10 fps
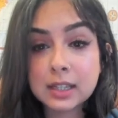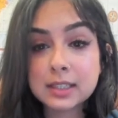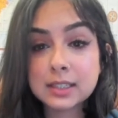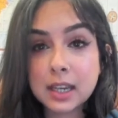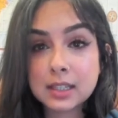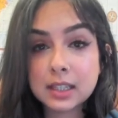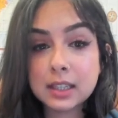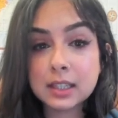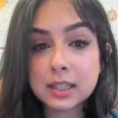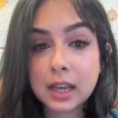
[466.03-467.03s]
stating
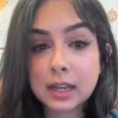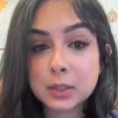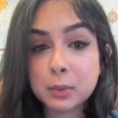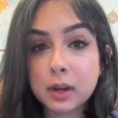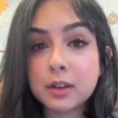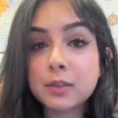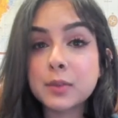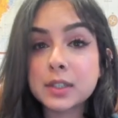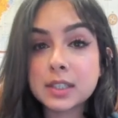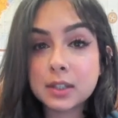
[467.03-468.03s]
the attacks were
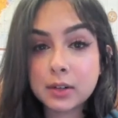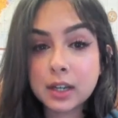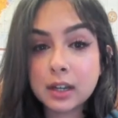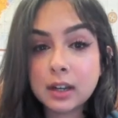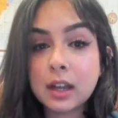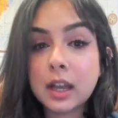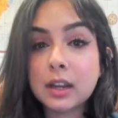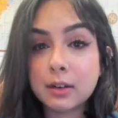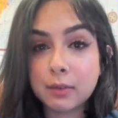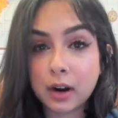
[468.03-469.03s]
for Syria
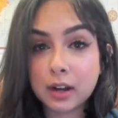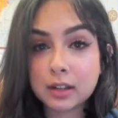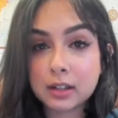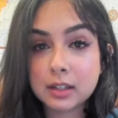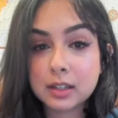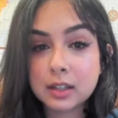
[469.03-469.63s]
and Iraq,